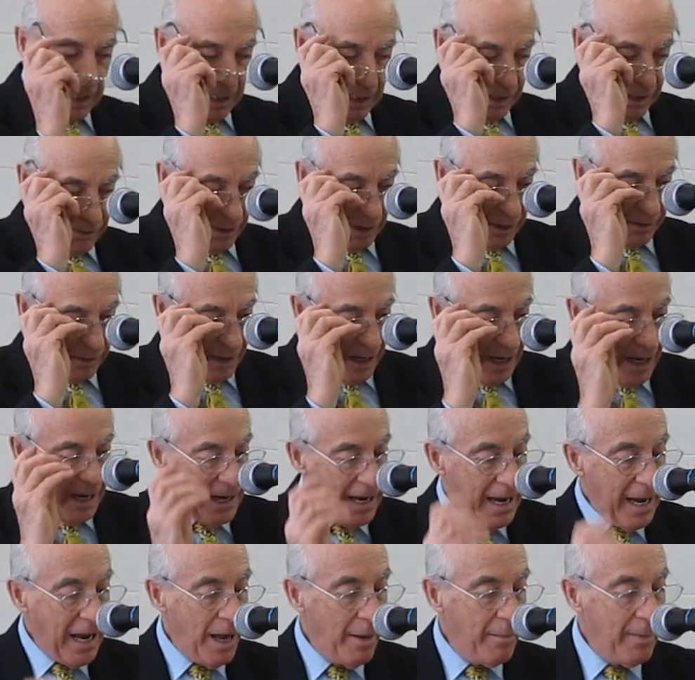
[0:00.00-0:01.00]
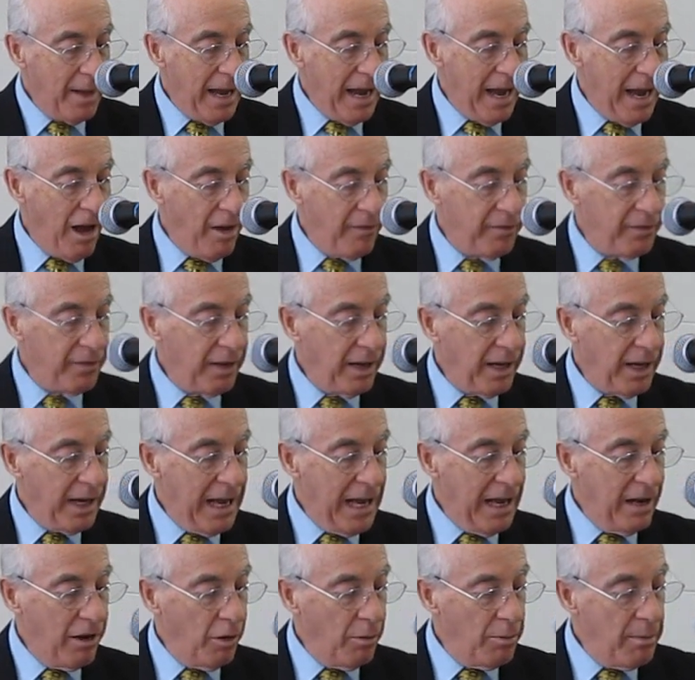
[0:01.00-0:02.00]
He says, I am Alpha
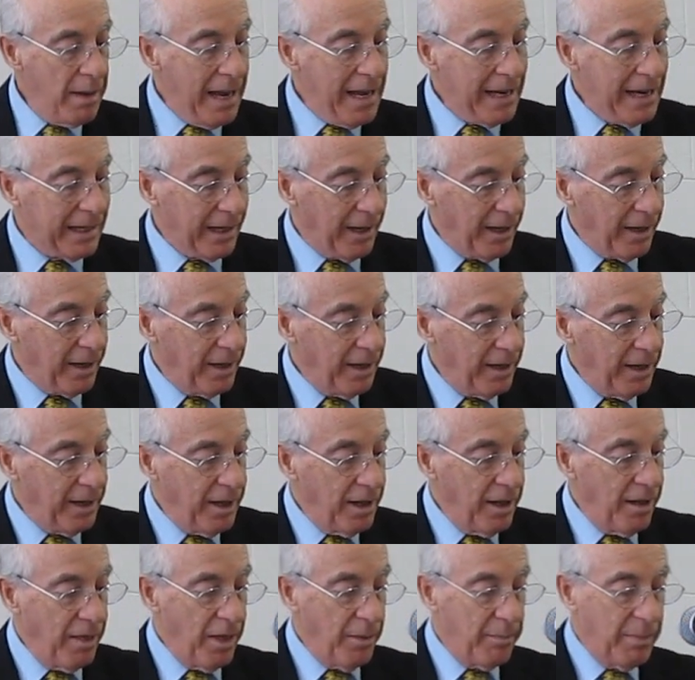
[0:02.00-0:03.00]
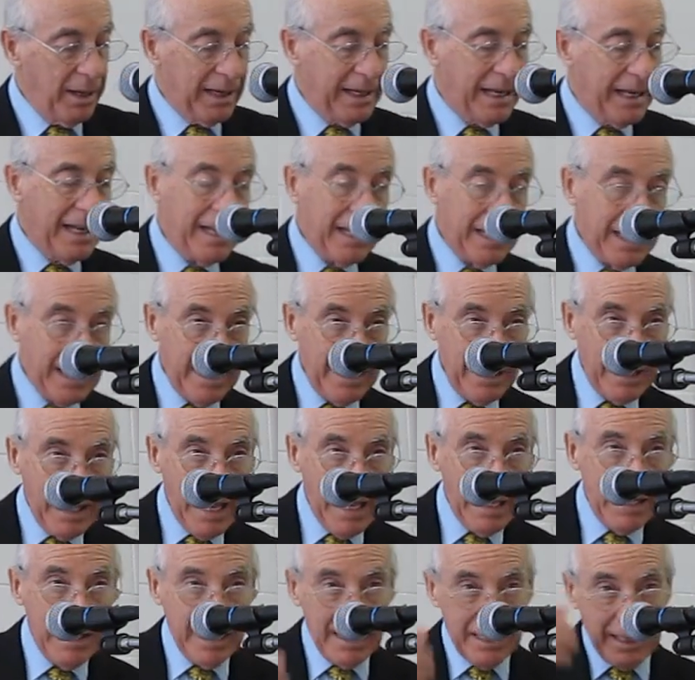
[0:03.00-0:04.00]
and Omega, the beginning and the
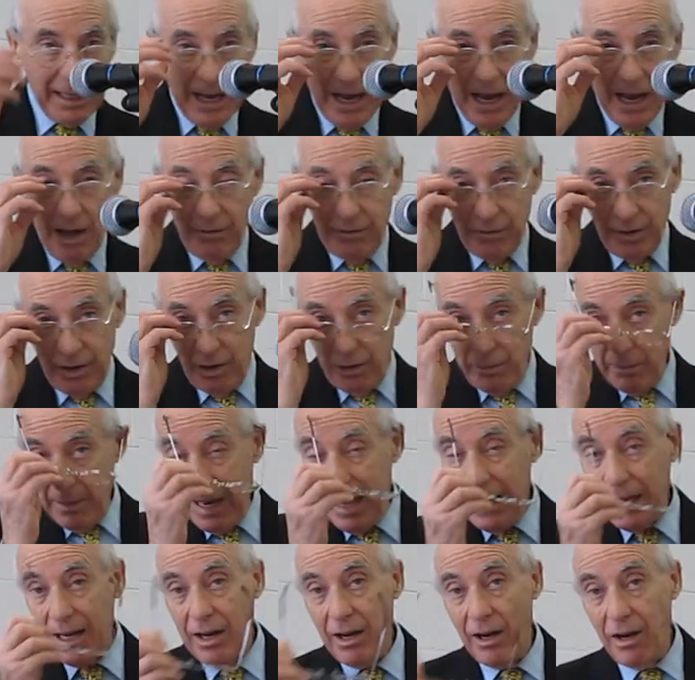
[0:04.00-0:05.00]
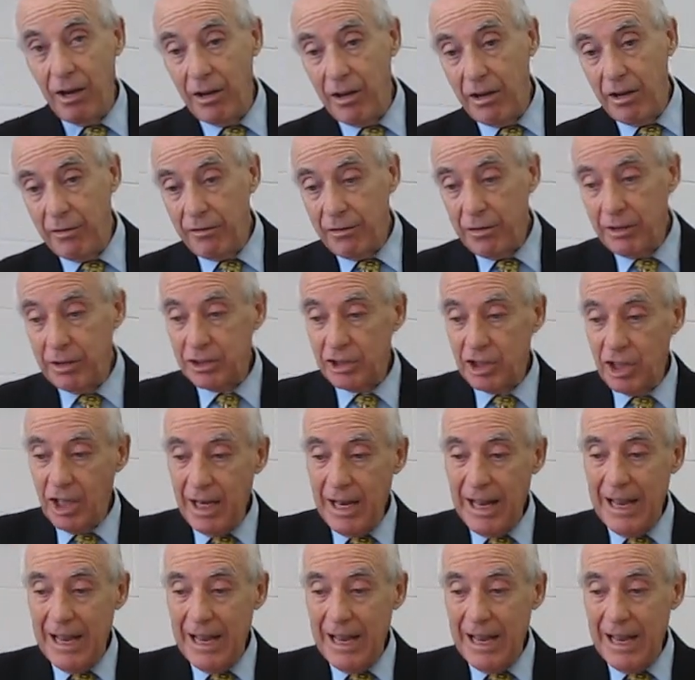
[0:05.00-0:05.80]
ending. The Alpha and the Omega are the first and